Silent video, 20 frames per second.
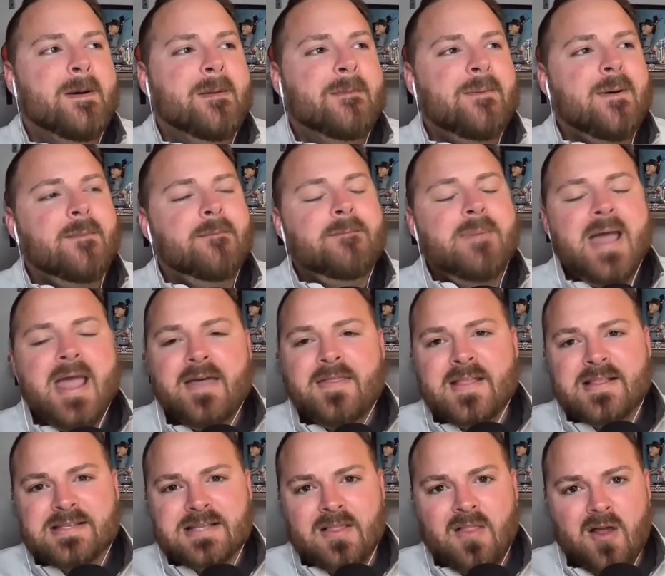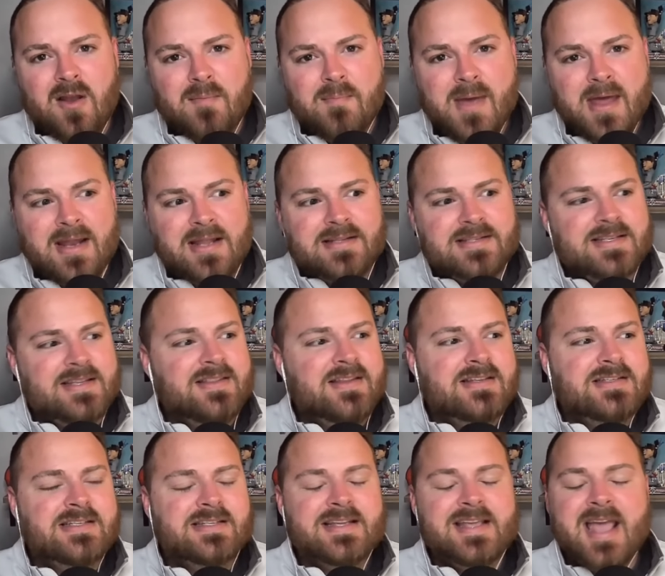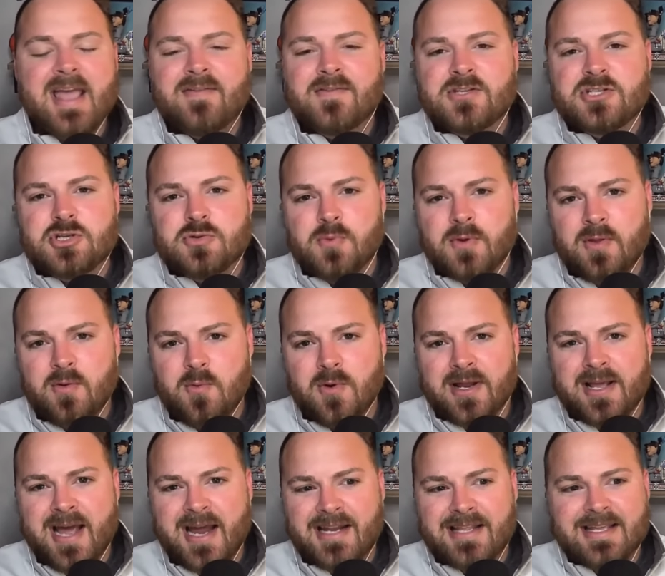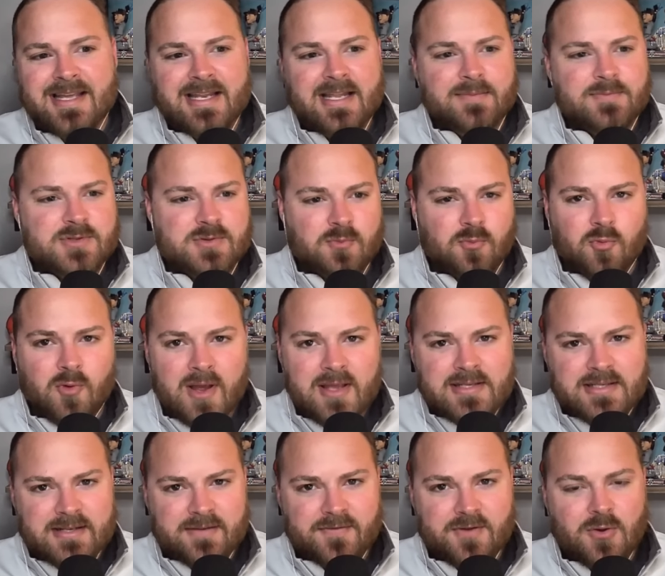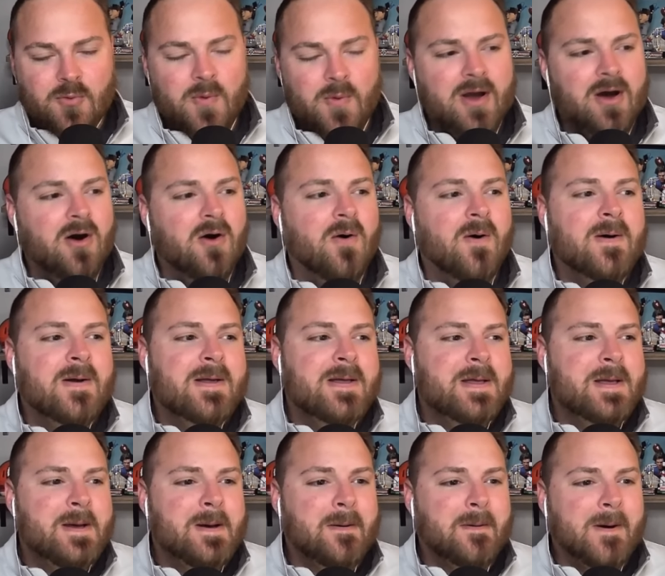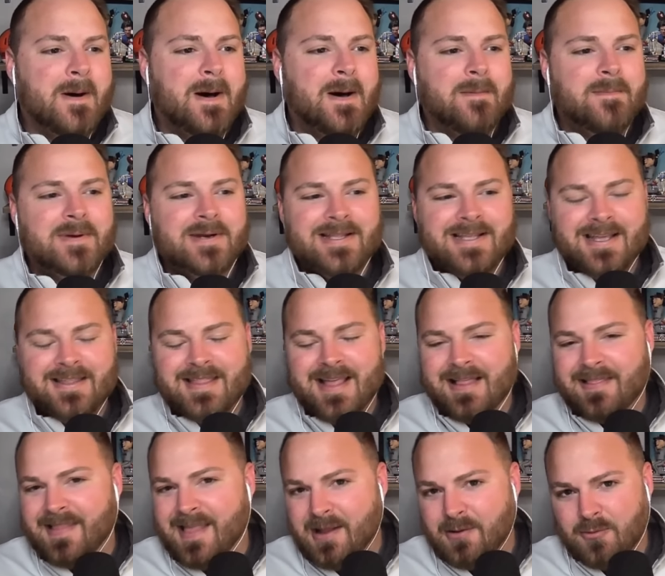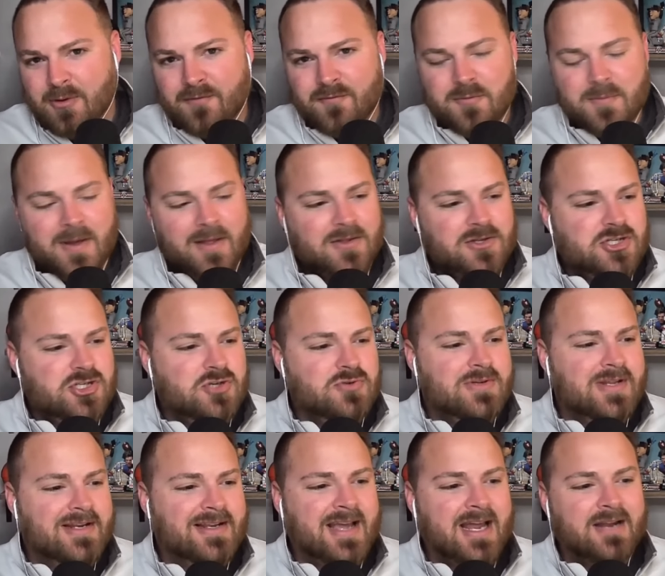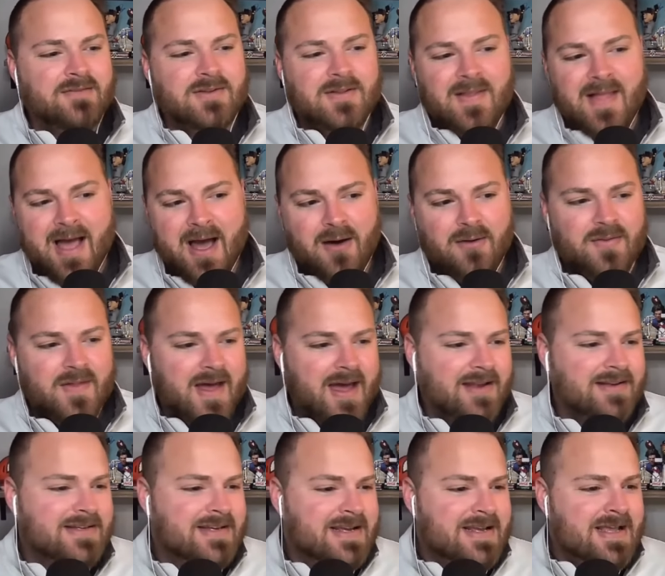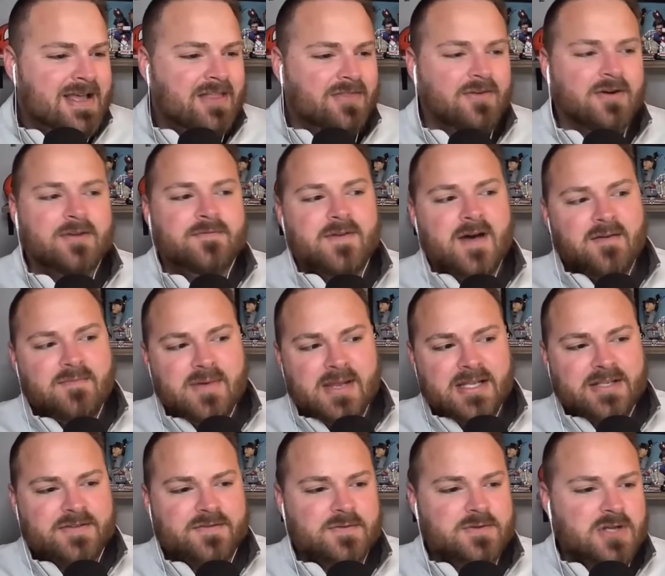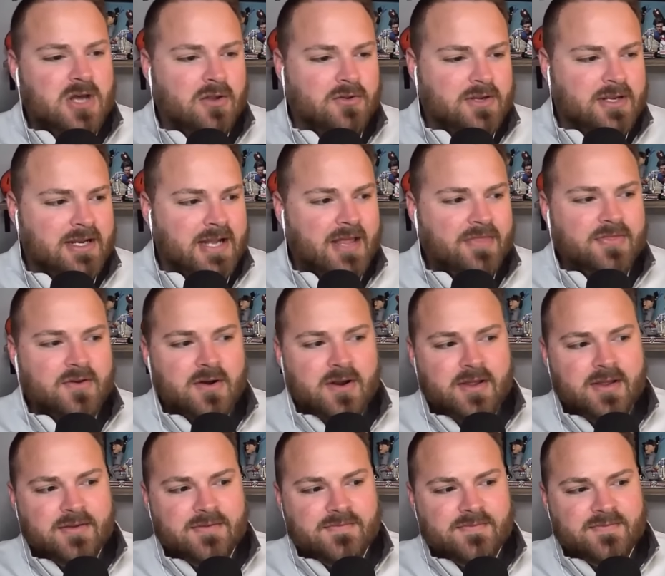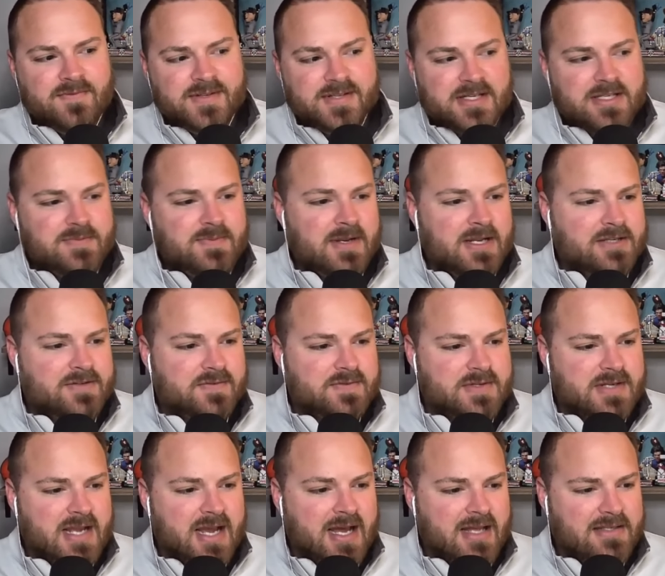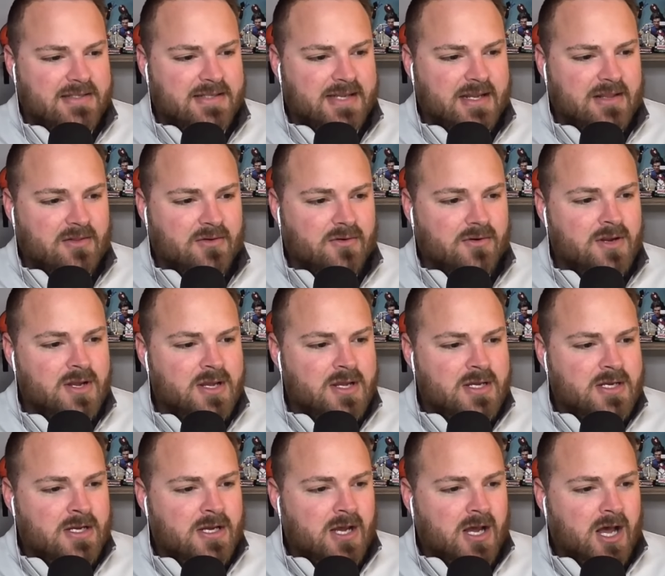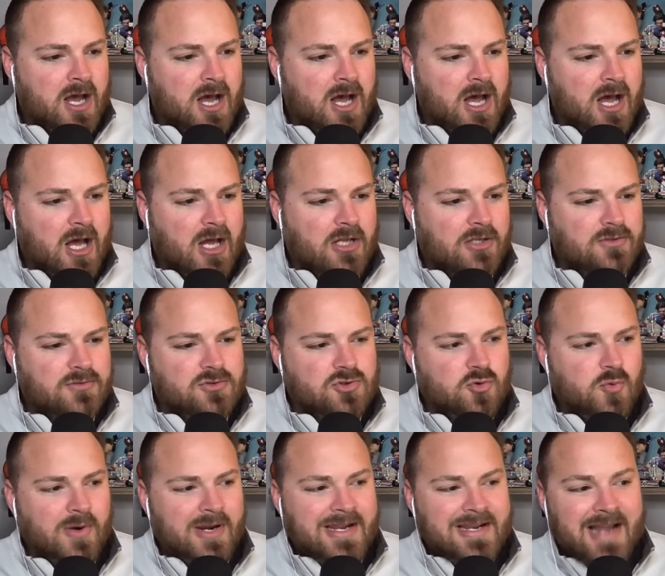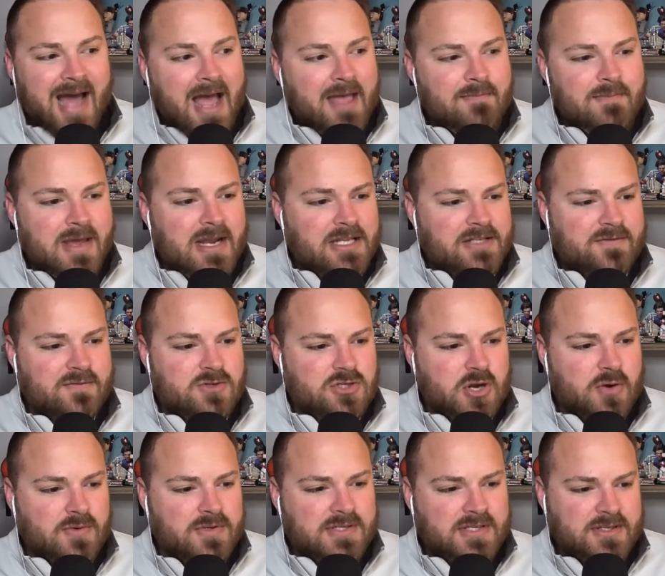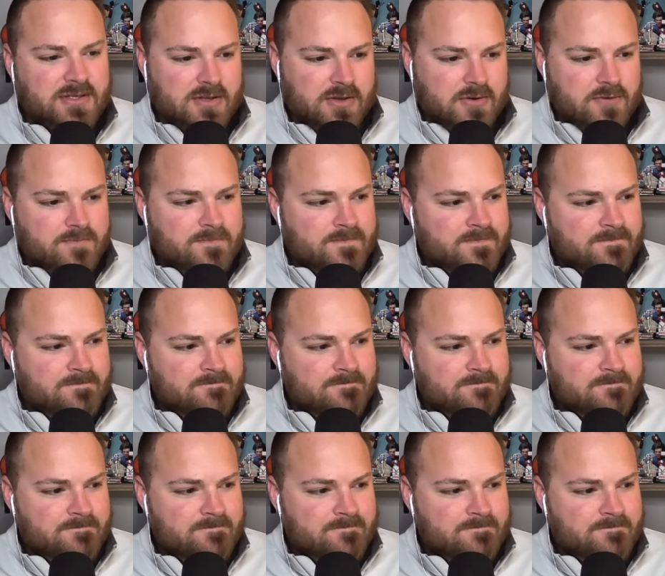But man, that's a lot of minutes. And this is a game that you really want to kind of get him some rest, if you will. But again, that late run from LSU didn't kind of allow that. 35 minutes from Dalton Knecht, 36 minutes from Zakai Ziegler, 29 minutes from Jonas Adu.